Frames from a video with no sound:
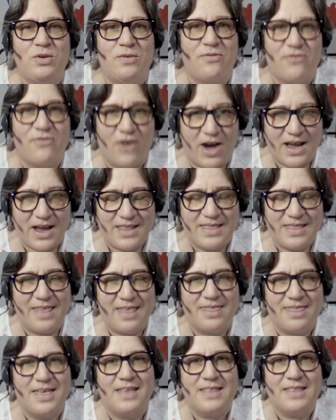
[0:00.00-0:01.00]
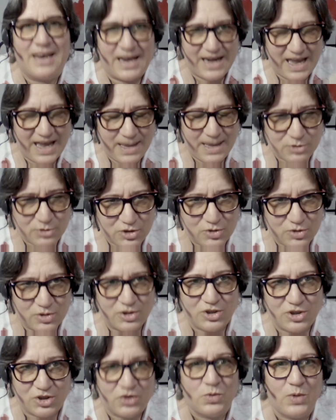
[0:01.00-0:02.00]
find that thing that enables you to
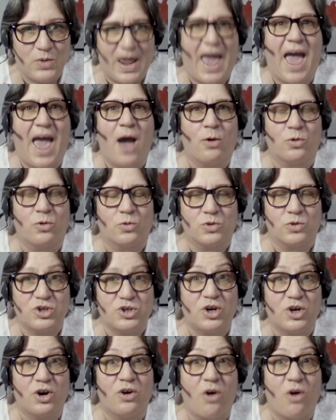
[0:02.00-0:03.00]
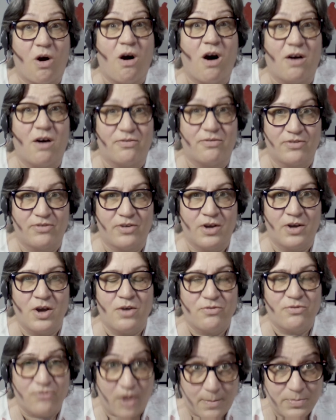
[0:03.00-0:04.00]
tune out or turn off
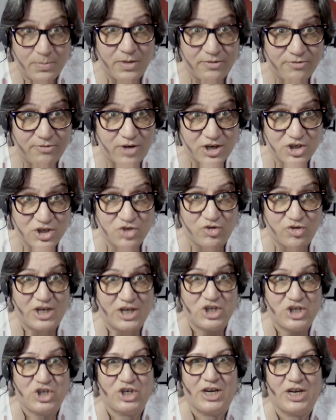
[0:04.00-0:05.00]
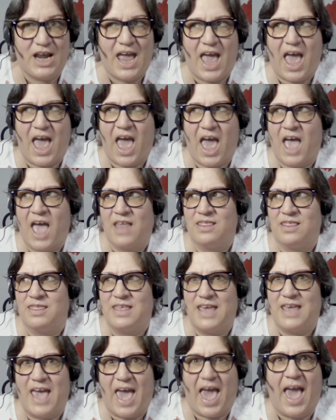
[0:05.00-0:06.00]
from the frustration and
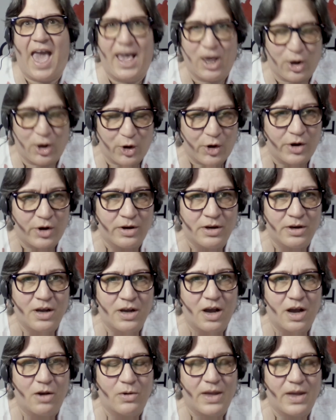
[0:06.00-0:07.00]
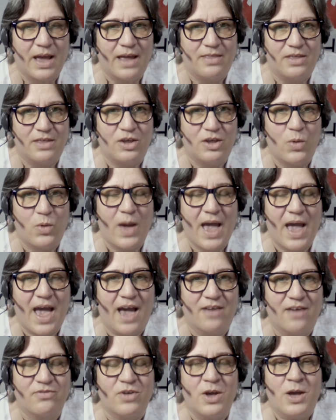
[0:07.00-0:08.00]
the anger, okay, that you
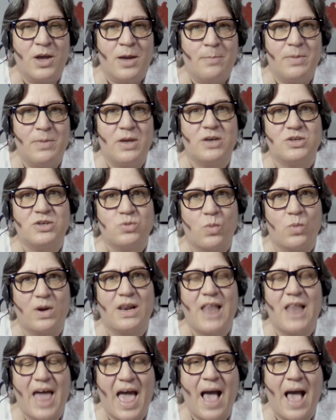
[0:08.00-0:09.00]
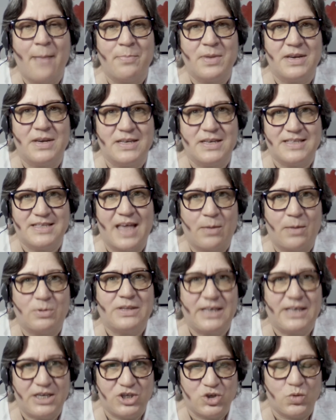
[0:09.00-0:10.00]
have, because what'll happen is that
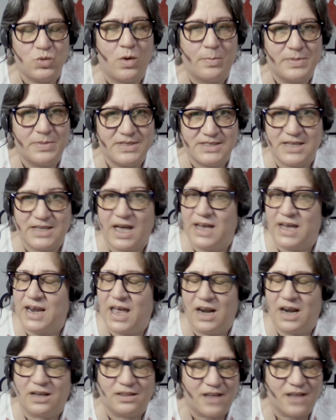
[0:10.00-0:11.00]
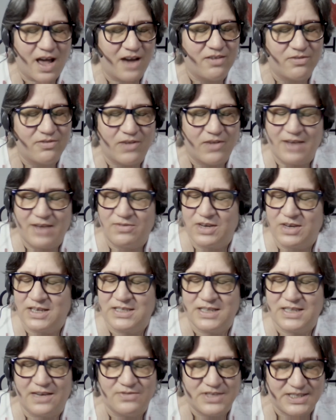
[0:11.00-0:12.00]
will eat you up inside. And a lot of
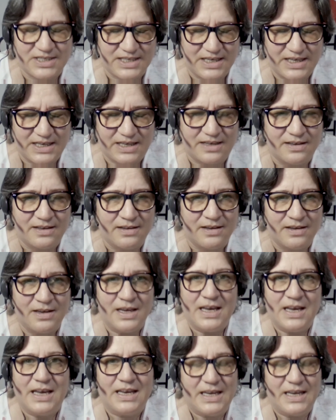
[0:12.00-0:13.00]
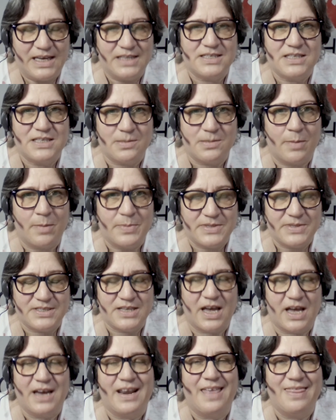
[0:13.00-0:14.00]
advocates, I've seen it. It eats them up
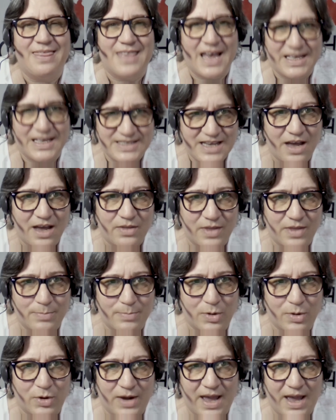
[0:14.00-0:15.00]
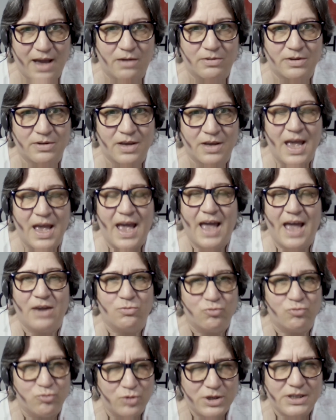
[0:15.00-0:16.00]
inside and that's how they burn out.
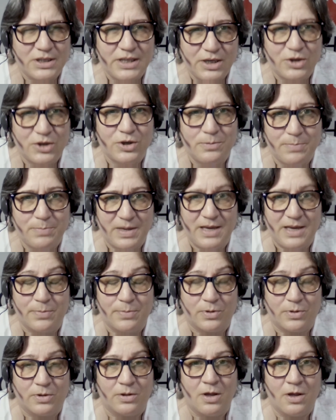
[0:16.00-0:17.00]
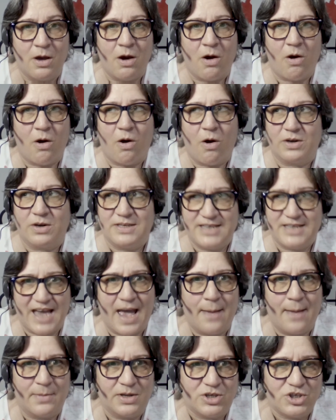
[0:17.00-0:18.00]
And really good people are
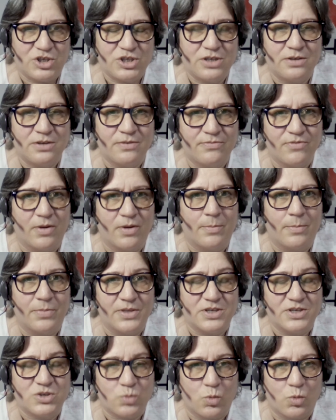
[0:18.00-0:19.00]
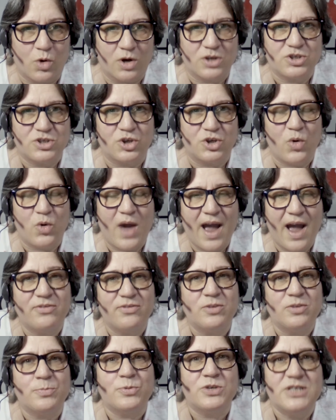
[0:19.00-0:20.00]
damaged from this work. So you have
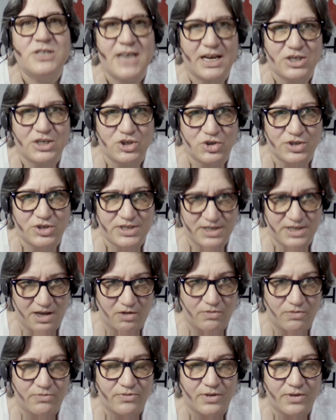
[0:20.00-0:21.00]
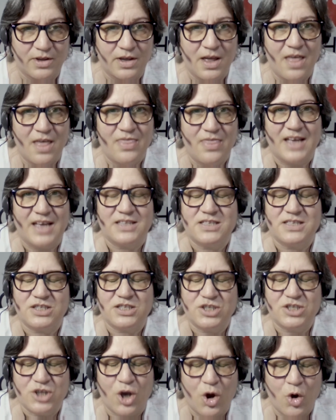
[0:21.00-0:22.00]
to protect yourself.
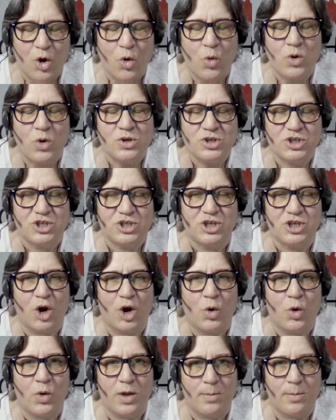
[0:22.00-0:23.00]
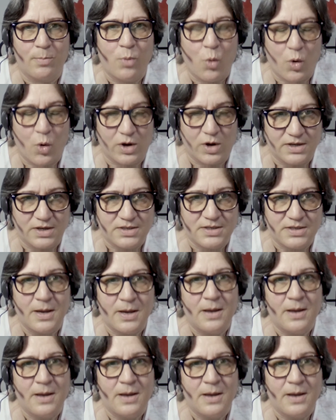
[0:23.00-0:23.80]
That's so, so important.